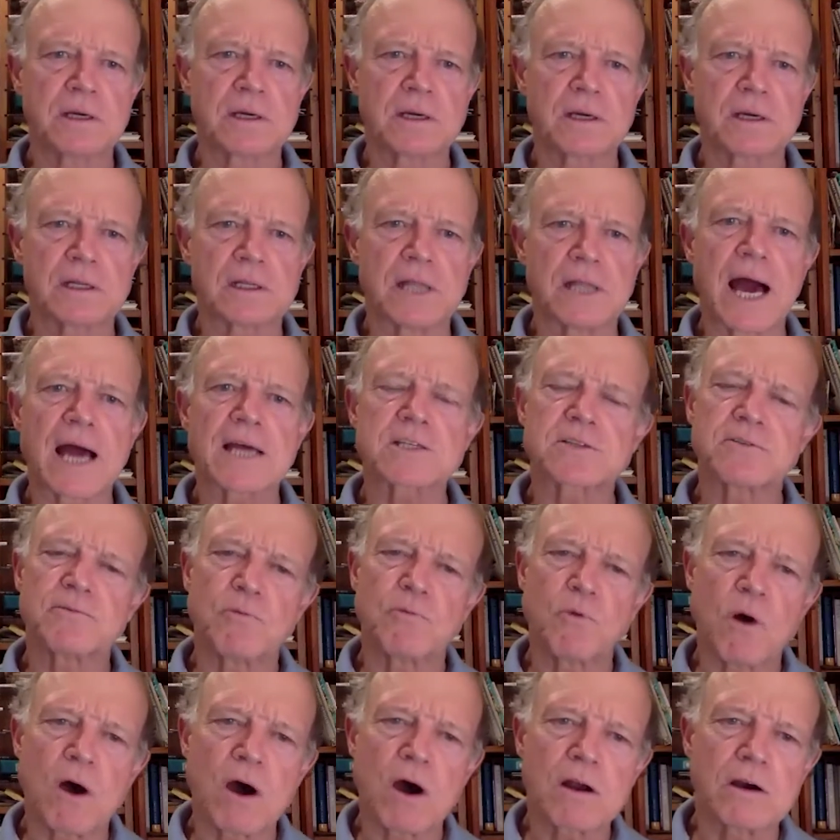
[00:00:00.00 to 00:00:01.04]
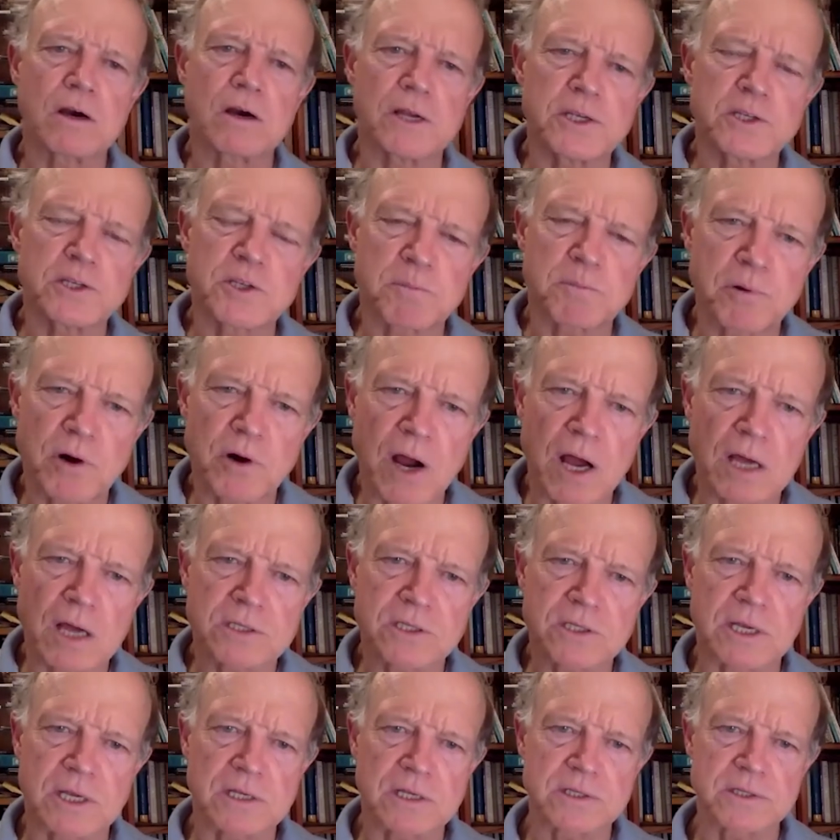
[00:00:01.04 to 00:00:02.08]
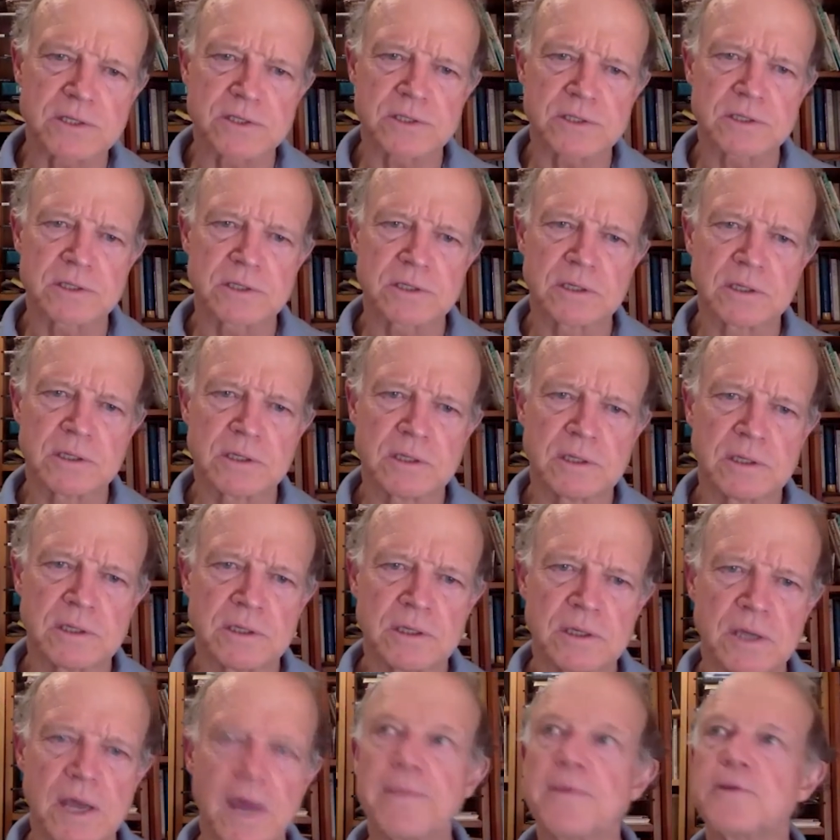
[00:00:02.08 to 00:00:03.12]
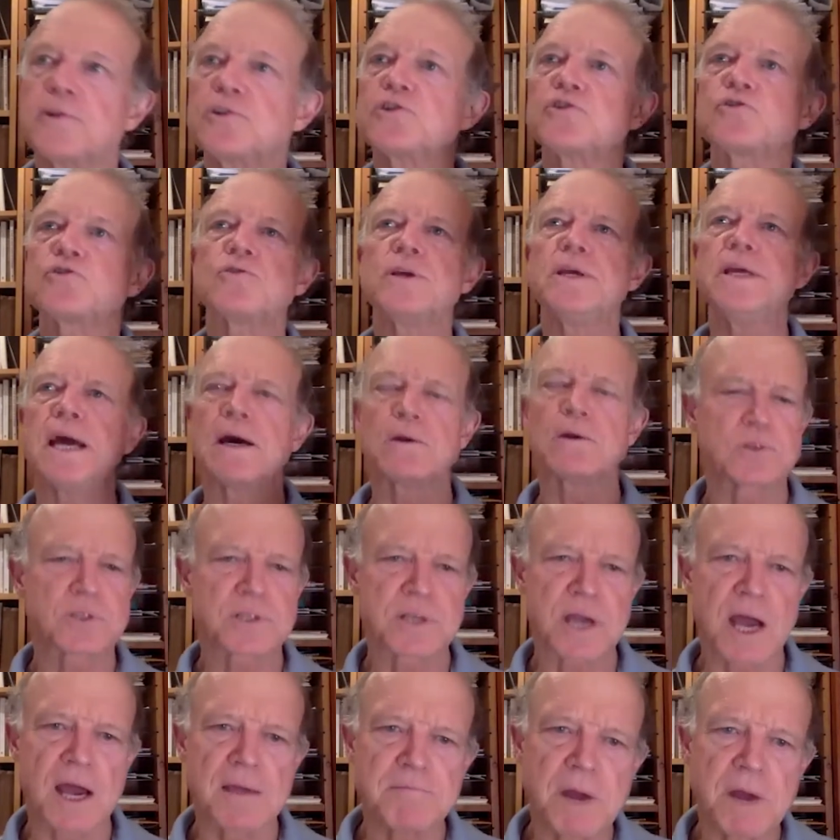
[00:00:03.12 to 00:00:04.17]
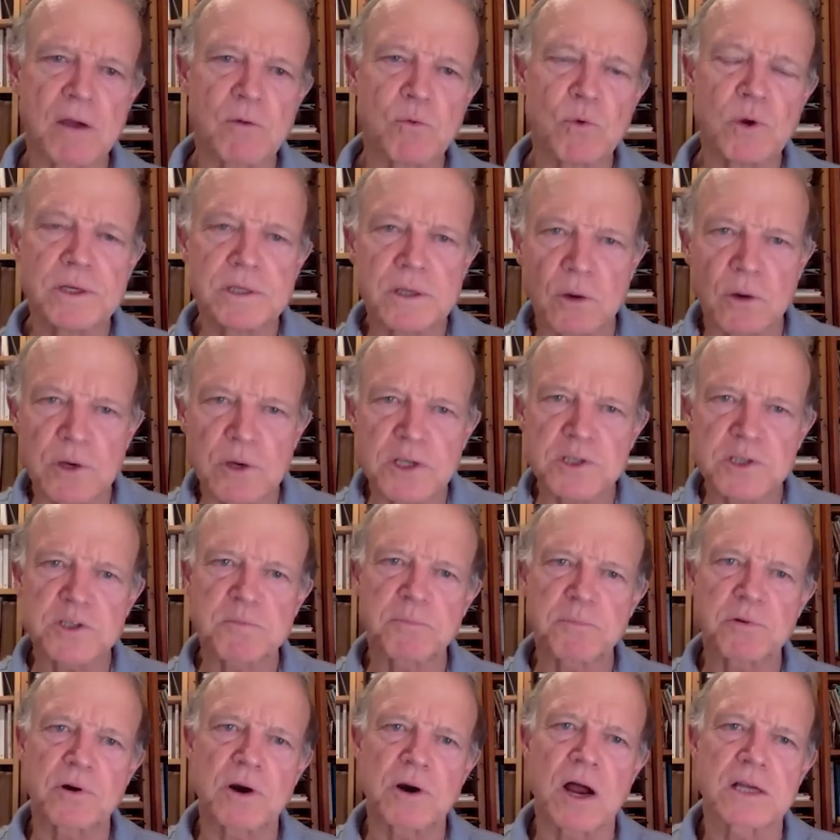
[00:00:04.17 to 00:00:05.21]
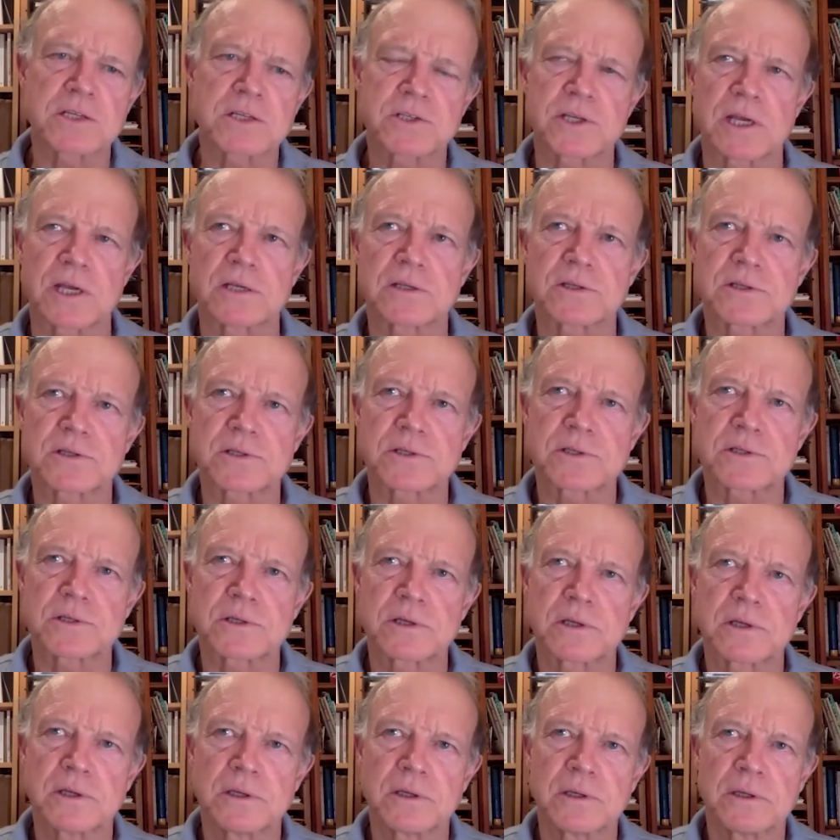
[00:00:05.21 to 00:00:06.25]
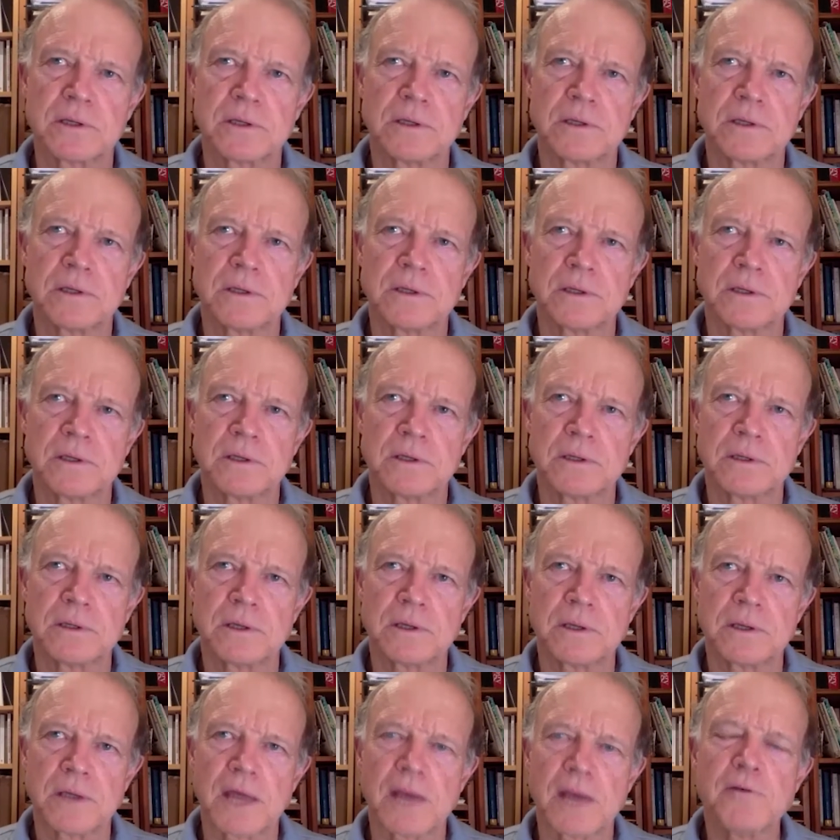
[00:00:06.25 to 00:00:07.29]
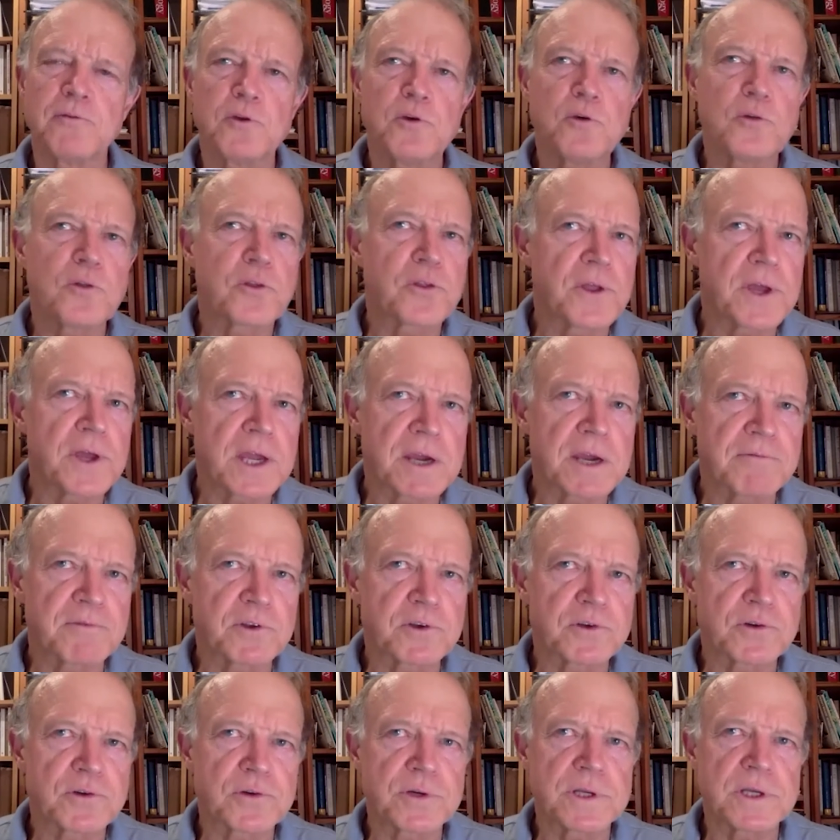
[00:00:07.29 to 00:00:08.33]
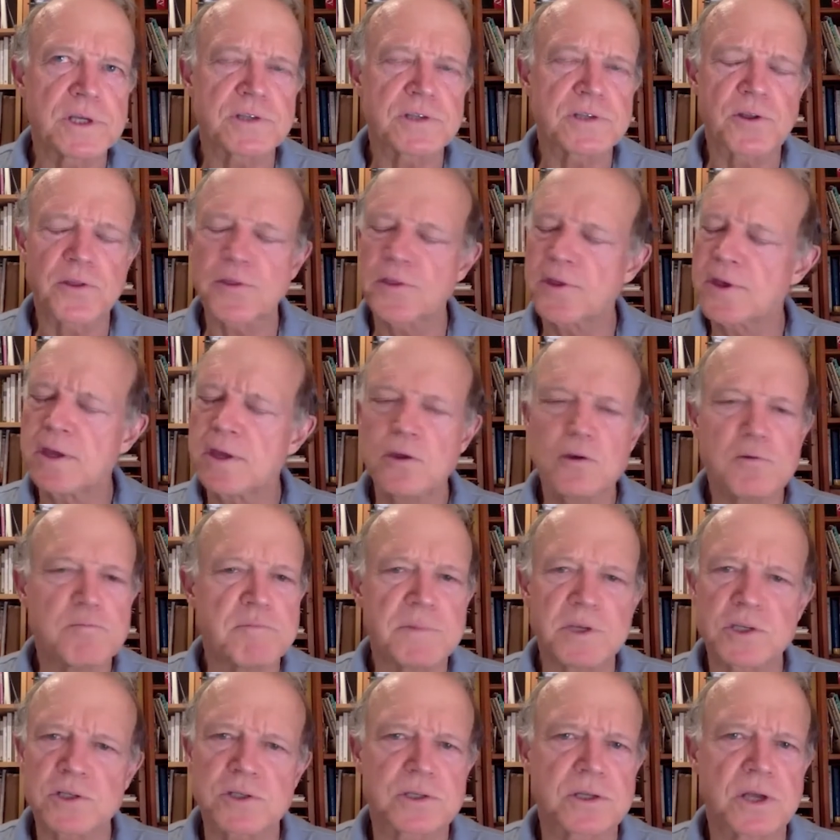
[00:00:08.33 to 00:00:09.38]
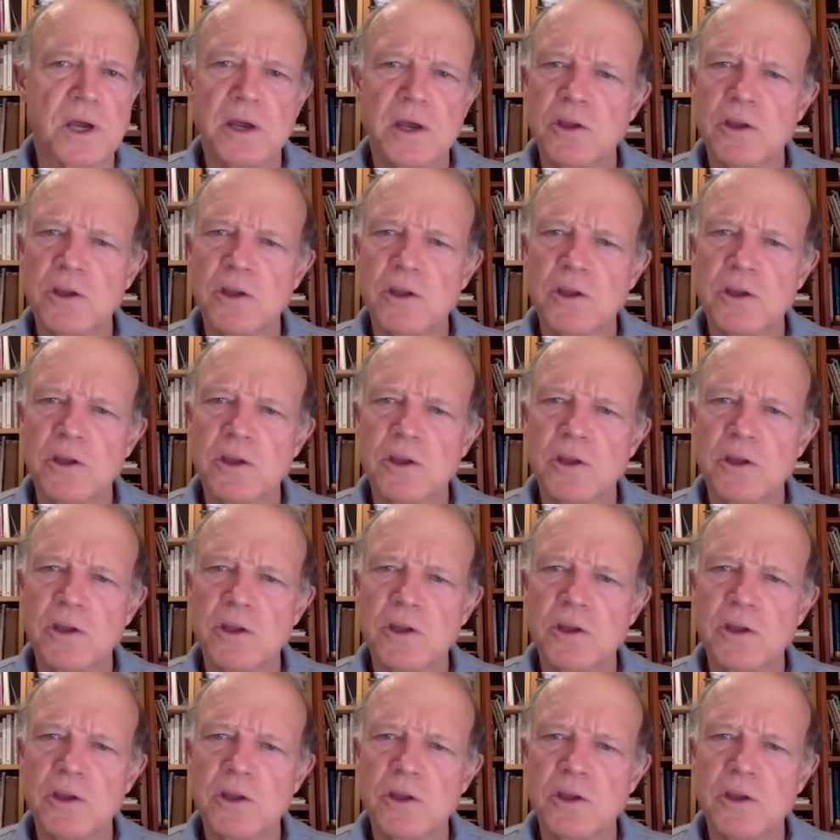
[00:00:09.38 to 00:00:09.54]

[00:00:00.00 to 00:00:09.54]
glass of water is a process, and the tree outside my window is a process. And if you think of the tree as a thing, you miss